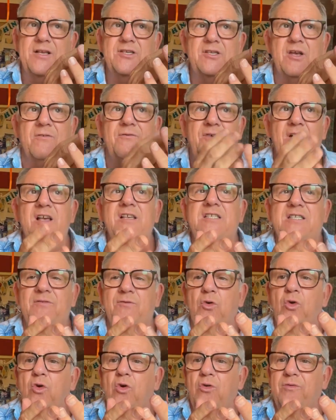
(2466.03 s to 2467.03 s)
So first
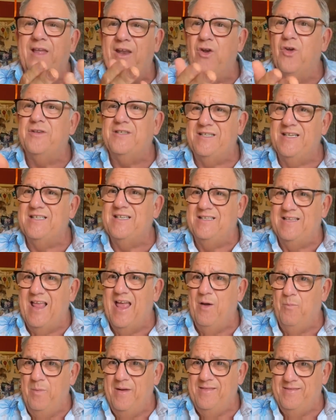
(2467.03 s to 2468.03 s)
of all, they're not sitting
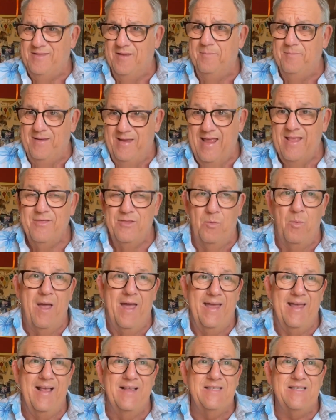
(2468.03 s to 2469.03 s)
there with them in the
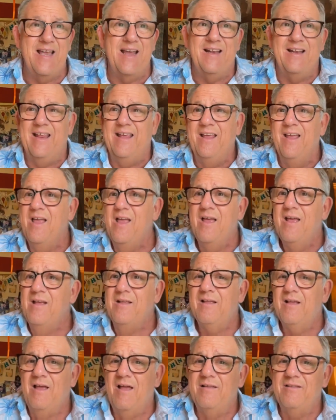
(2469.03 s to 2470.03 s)
way. And secondly,
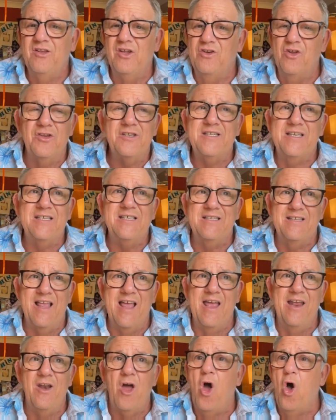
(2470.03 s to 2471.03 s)
you're not sitting
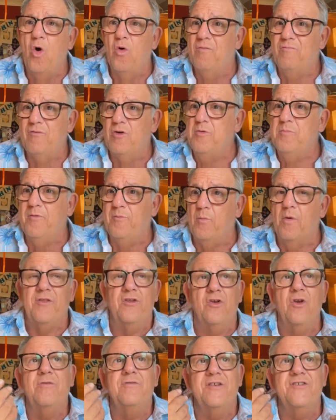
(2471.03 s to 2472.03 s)
there in a whole room, well,
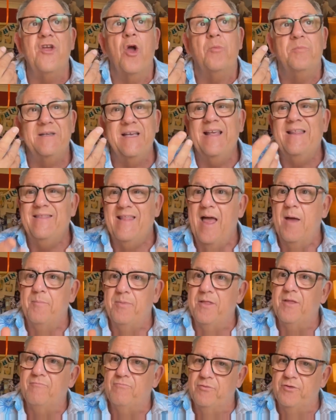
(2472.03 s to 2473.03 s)
there's nobody in there,
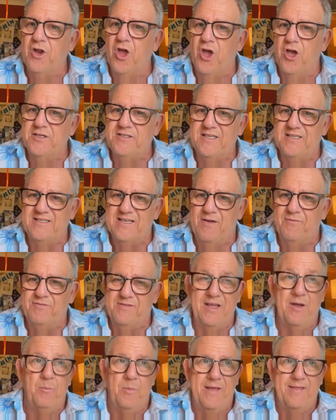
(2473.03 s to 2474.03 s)
but the nurses and
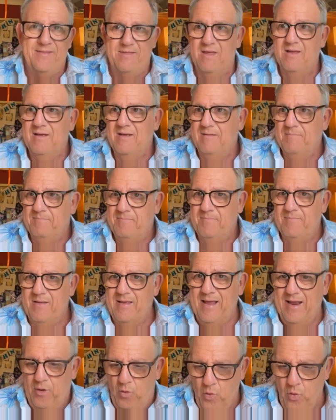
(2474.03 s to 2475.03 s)
everything with
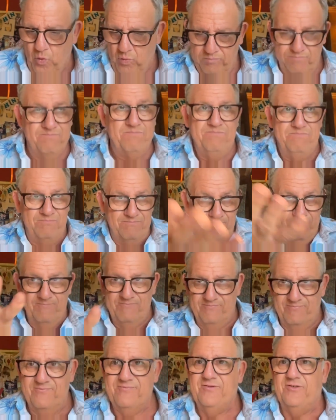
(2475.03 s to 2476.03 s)
it all
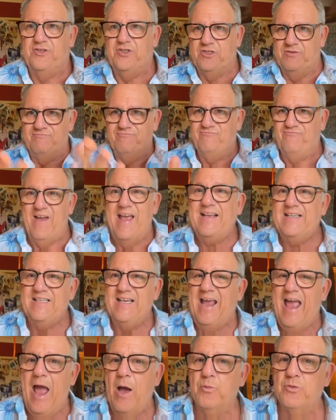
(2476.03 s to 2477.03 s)

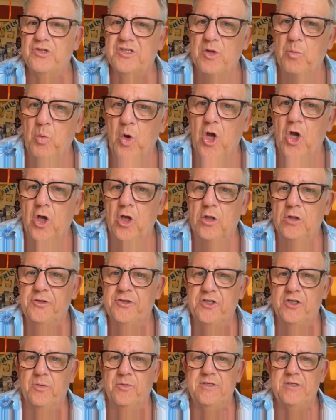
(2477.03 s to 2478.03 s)
facing out to the
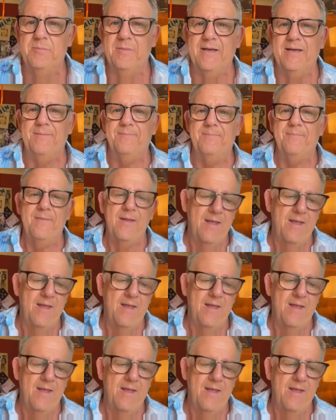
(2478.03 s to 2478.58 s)
world, you know what I mean?